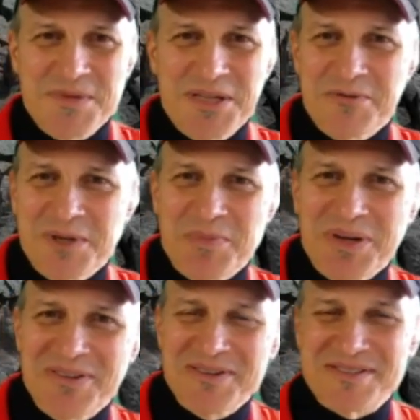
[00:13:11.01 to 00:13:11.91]
meter
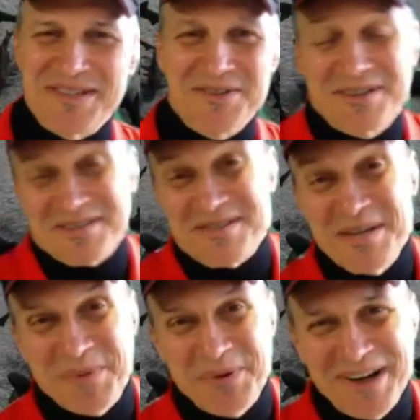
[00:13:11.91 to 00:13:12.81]
rebreathers, you know, because they're
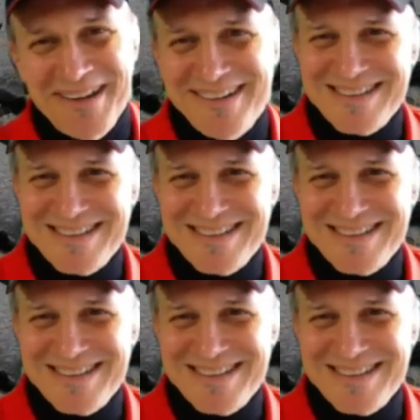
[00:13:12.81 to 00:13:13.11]
simple, right?